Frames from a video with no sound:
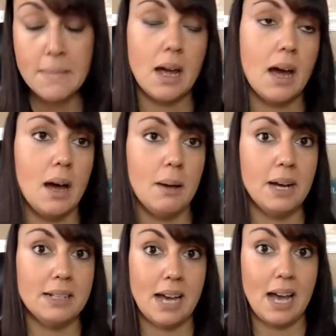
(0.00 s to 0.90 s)

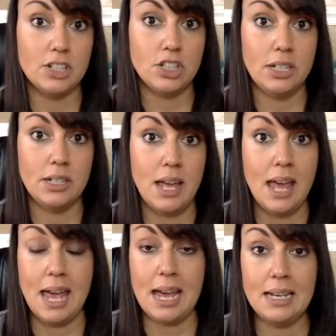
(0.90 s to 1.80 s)
Attaching
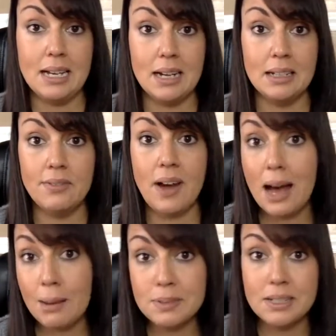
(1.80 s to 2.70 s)
any kind of
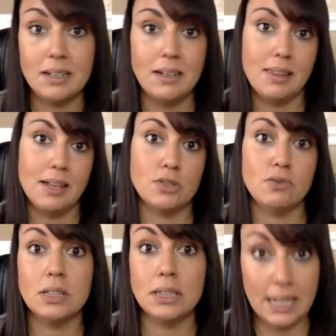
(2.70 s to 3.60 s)
opt-in that's
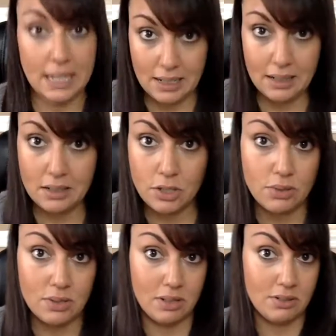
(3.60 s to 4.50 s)
related. So
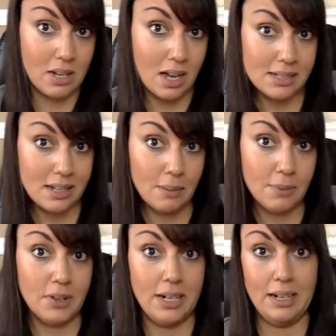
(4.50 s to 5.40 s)
there's content
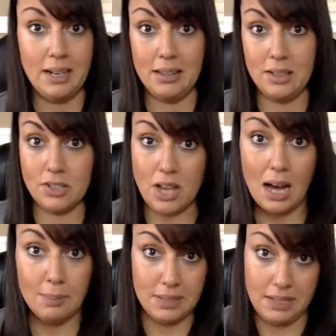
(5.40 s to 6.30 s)
upgrade and there's
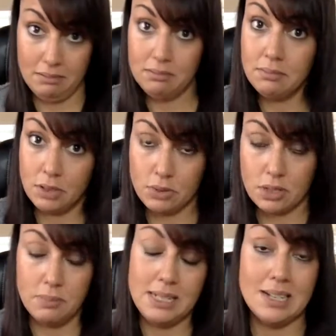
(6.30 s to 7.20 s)
opt-in. Those
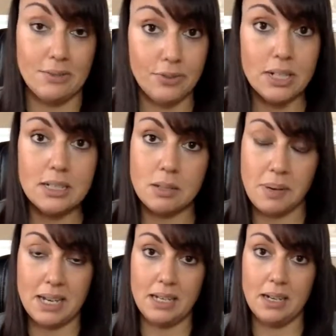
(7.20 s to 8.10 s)
can be different
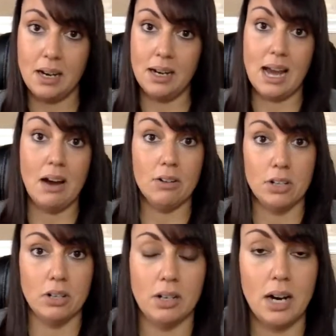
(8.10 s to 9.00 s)
depending on how
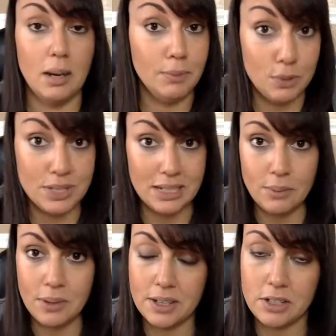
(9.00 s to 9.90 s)
you're using it
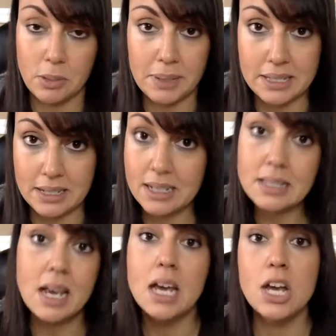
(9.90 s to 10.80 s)
within your business.
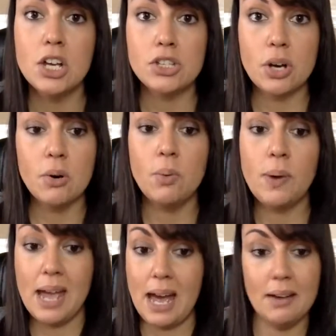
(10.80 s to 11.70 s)
So
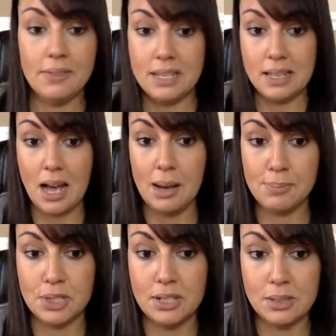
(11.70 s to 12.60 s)
we have these
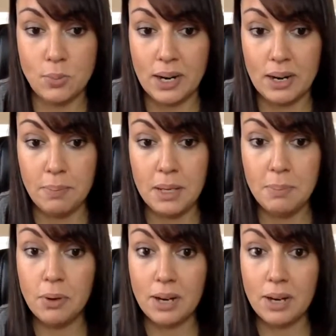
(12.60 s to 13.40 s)
options where people